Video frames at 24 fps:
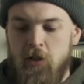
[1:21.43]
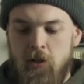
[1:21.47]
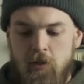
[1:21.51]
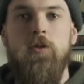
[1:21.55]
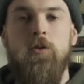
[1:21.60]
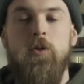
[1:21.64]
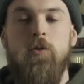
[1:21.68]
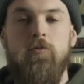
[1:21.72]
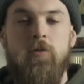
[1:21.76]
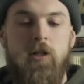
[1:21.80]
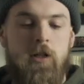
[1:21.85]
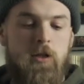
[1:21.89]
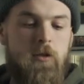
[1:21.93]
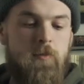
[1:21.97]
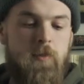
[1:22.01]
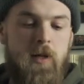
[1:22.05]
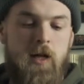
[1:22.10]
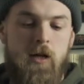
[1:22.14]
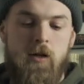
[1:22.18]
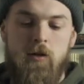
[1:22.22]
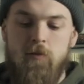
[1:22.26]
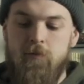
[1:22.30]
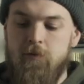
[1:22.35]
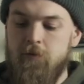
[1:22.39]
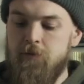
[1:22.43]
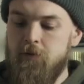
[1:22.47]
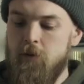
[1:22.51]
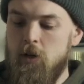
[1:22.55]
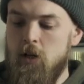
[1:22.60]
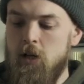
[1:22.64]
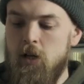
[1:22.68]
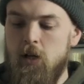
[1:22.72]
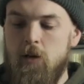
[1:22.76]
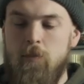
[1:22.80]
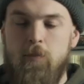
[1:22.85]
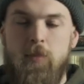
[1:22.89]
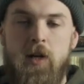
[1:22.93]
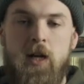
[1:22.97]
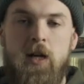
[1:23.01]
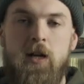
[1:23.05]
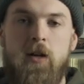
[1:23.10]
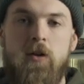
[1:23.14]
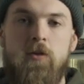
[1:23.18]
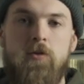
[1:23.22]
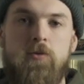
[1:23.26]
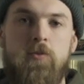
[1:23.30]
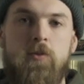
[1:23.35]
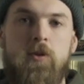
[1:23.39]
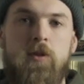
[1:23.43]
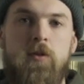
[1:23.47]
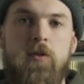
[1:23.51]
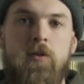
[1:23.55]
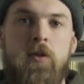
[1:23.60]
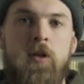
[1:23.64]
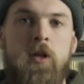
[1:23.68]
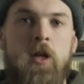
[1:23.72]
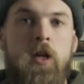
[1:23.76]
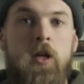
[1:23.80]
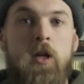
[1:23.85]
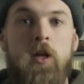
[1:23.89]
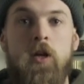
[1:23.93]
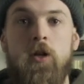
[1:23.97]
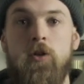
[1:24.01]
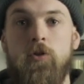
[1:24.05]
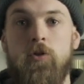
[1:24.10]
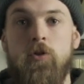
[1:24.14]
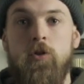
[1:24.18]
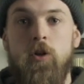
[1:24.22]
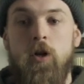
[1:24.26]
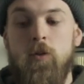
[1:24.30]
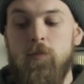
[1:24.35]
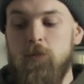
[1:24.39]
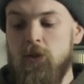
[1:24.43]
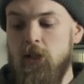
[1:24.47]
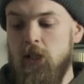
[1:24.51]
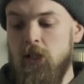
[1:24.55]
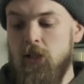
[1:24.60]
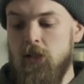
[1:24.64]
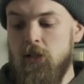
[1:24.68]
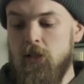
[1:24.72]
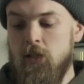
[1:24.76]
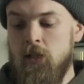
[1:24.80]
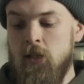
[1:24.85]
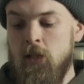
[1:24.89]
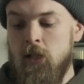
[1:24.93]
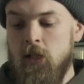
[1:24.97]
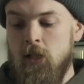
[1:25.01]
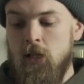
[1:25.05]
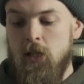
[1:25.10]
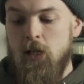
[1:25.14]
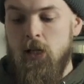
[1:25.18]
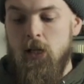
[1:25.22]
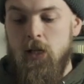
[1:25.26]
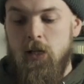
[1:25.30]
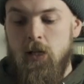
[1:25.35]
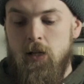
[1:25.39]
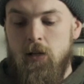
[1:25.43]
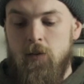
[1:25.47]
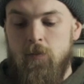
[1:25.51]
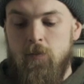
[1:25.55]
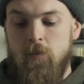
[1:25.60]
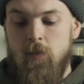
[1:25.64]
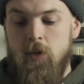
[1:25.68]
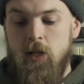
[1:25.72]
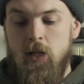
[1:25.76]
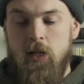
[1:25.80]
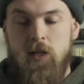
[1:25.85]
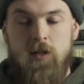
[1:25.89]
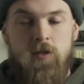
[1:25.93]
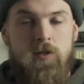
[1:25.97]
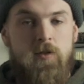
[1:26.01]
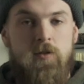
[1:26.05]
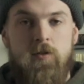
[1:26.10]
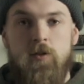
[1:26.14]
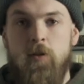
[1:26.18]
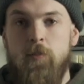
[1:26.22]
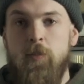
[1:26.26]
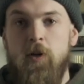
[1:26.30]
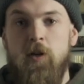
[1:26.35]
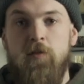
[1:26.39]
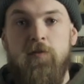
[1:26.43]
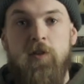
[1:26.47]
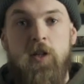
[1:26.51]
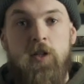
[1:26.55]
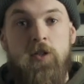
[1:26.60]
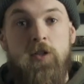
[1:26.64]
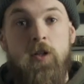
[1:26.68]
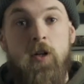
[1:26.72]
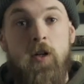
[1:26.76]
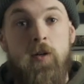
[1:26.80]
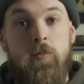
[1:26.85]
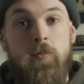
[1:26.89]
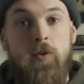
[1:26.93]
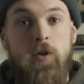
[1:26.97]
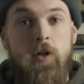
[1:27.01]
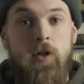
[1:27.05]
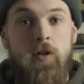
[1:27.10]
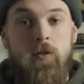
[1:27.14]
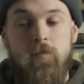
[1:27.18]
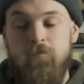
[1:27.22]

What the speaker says: So a really good pair of binos with good optics is the perfect starting point.